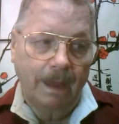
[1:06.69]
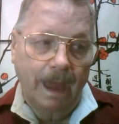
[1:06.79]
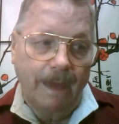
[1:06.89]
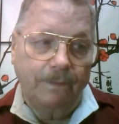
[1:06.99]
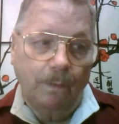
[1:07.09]

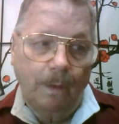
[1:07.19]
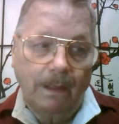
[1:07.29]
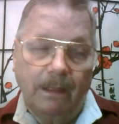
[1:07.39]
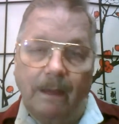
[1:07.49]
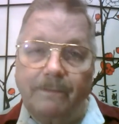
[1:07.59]
If you want
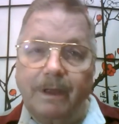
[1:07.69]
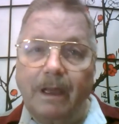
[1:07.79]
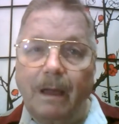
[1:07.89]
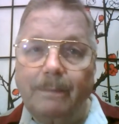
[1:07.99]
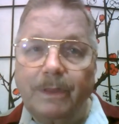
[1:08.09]
love to
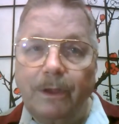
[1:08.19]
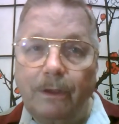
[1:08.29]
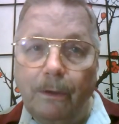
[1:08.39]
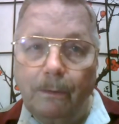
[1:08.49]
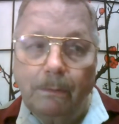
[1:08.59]
come to
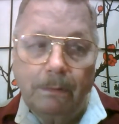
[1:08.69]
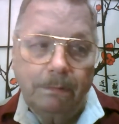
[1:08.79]
you,